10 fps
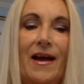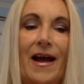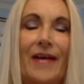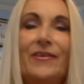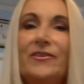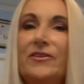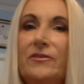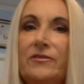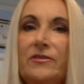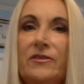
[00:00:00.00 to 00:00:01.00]
I don't
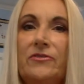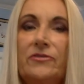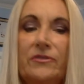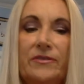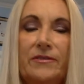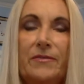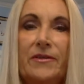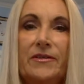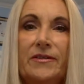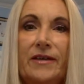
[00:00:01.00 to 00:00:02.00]
use neutrals as much
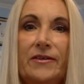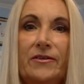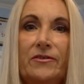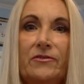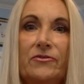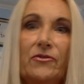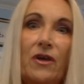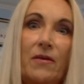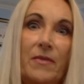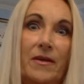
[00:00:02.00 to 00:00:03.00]
as I do
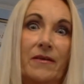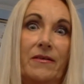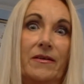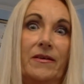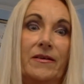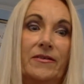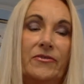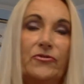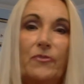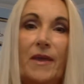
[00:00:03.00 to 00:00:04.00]
drama, I guess, or
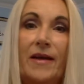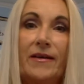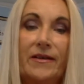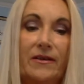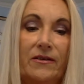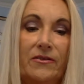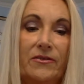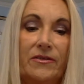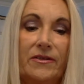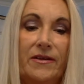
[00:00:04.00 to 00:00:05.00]
dramatic
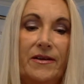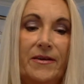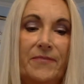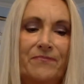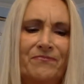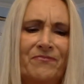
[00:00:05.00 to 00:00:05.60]
colors. And